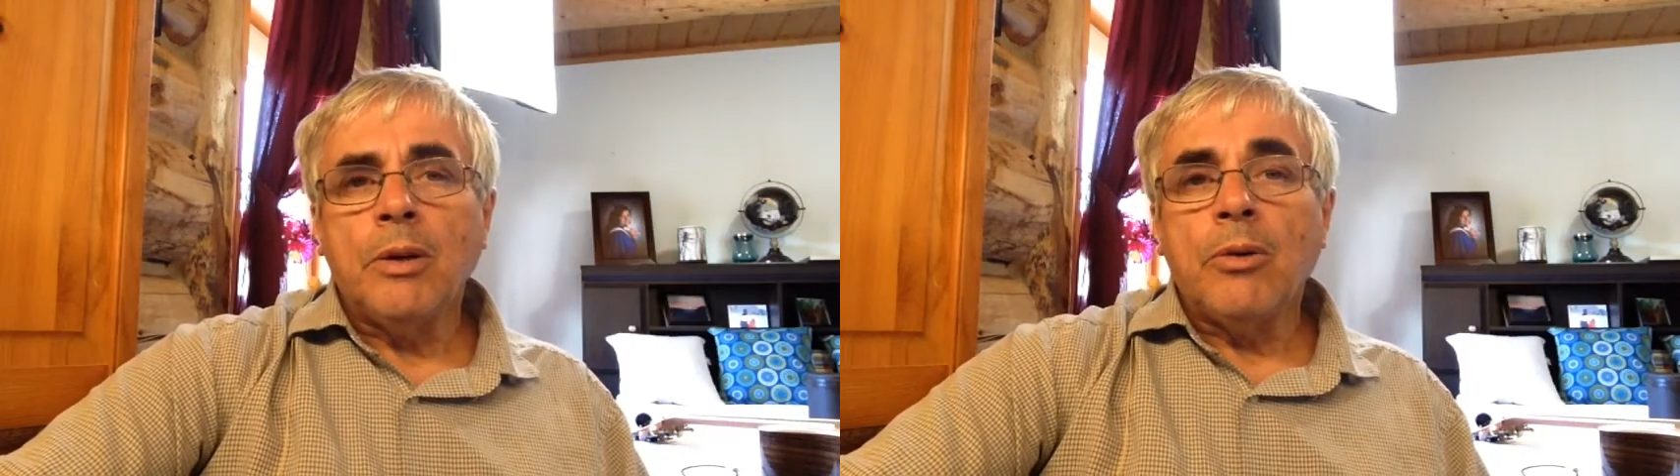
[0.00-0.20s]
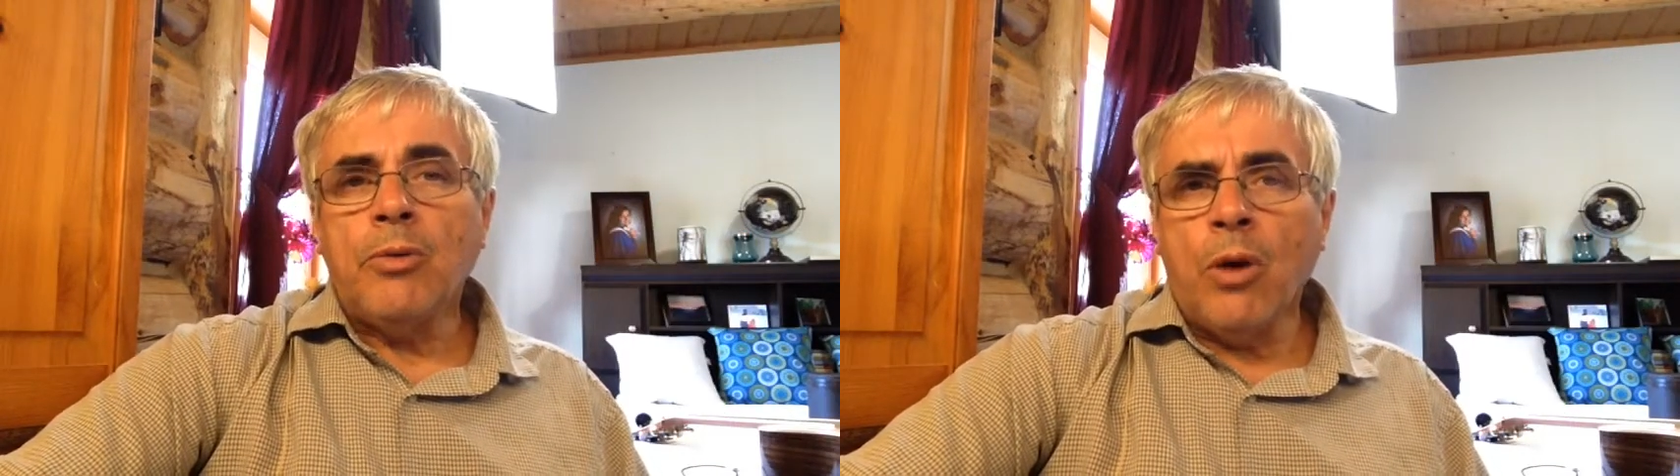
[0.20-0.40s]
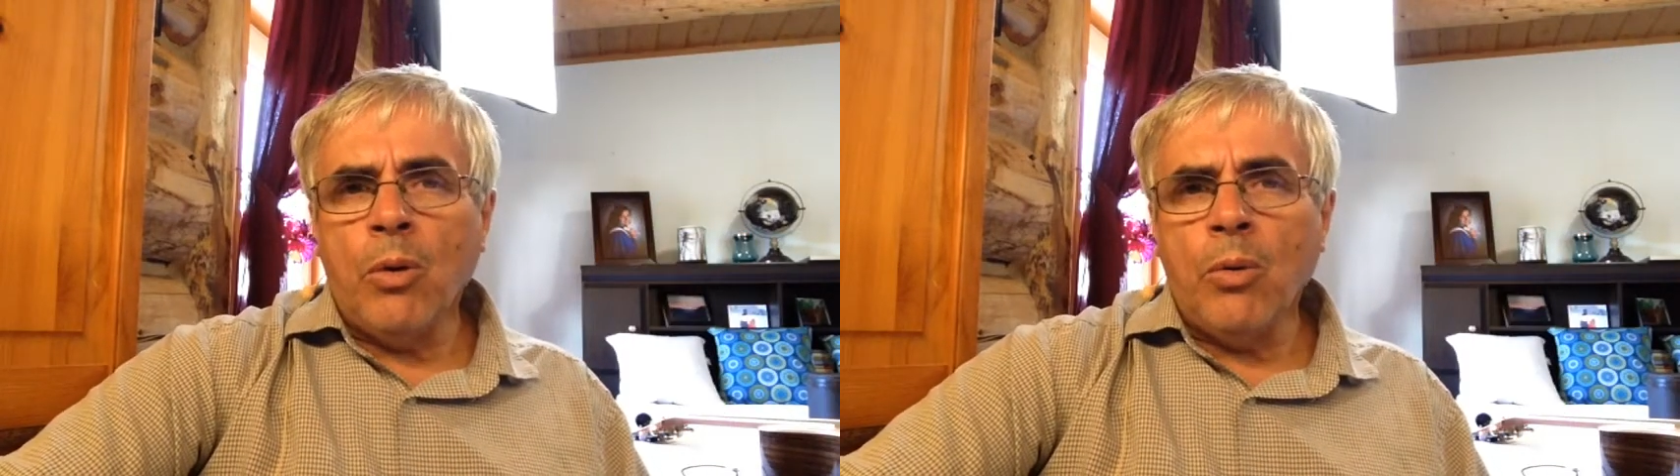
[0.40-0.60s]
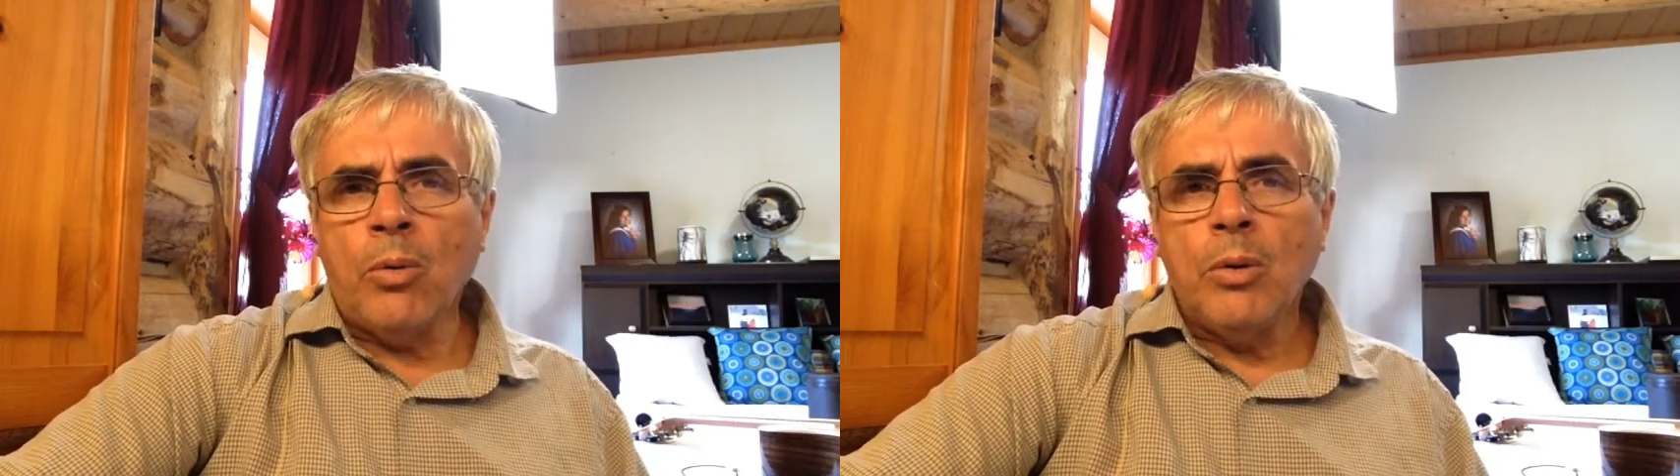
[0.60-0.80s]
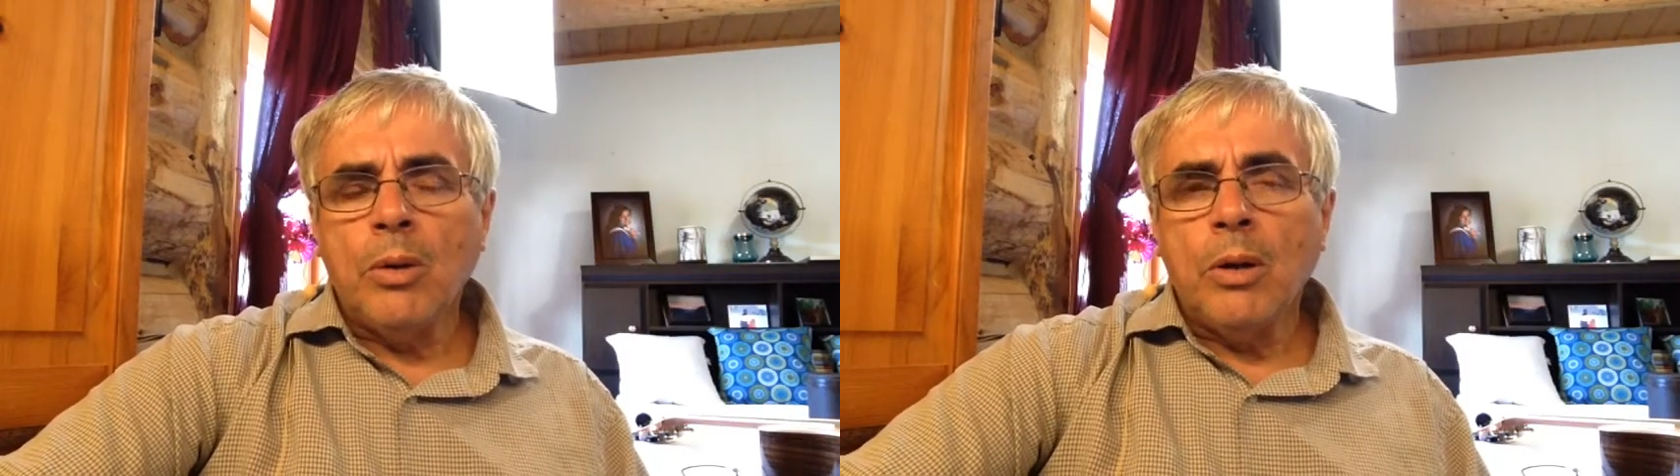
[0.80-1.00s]
No,
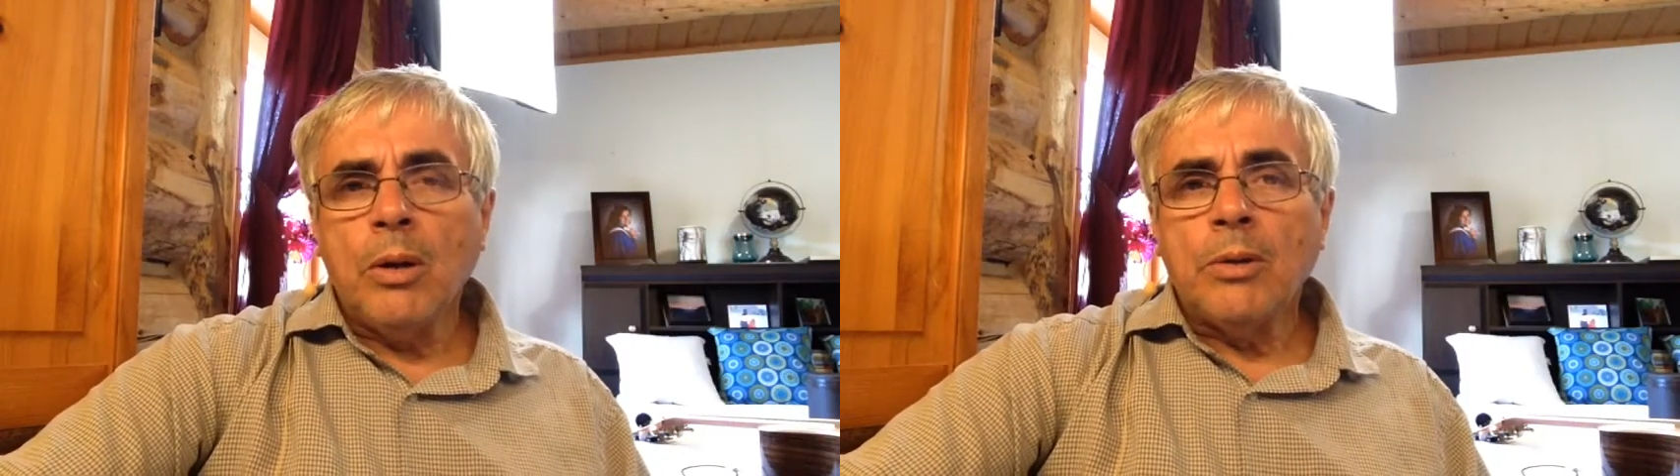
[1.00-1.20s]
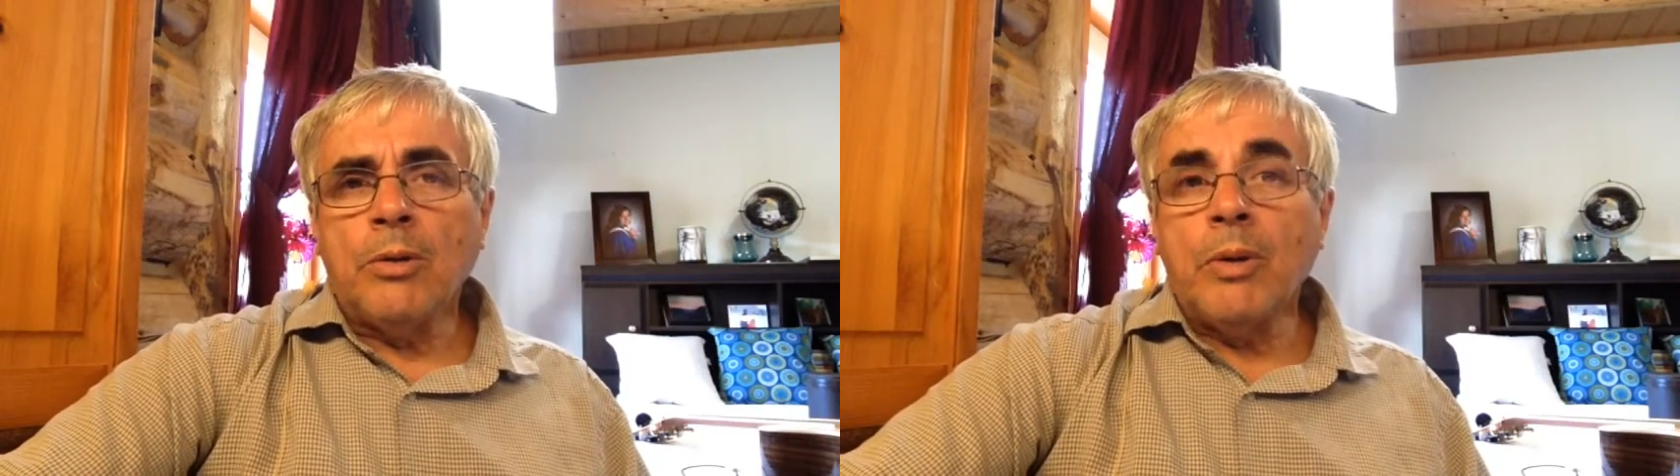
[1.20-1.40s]
the